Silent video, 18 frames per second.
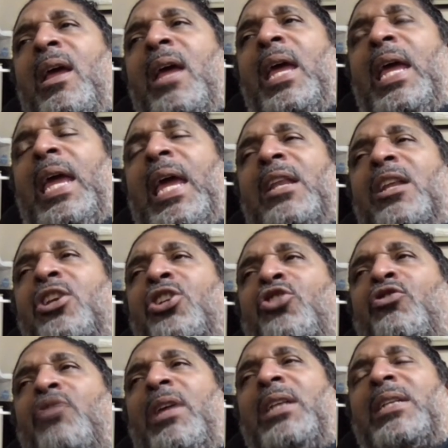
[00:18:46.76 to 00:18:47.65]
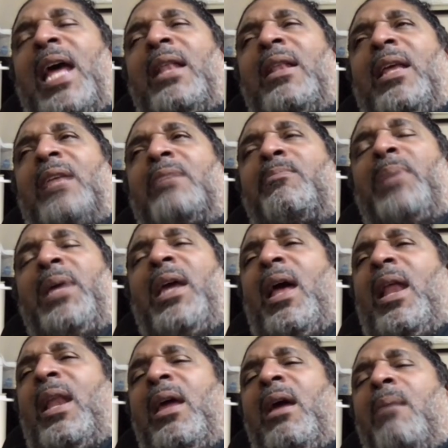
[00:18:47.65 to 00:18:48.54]
in the streets. It's
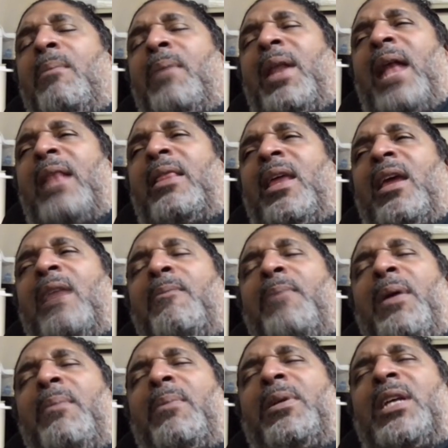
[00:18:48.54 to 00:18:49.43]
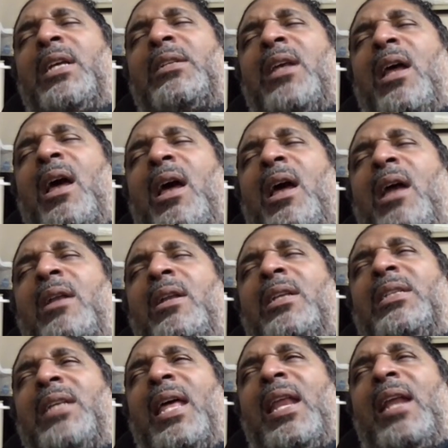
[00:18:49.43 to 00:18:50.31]
BLM, but I think if people just
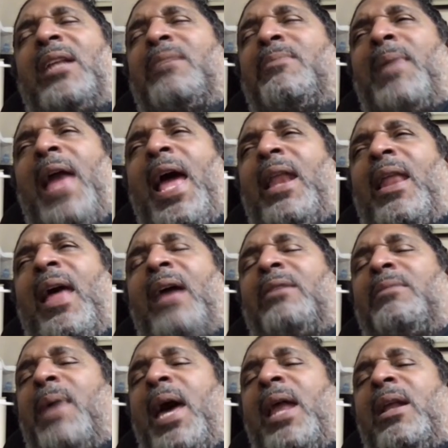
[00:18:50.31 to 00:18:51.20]
understand it as Black Lives Matter,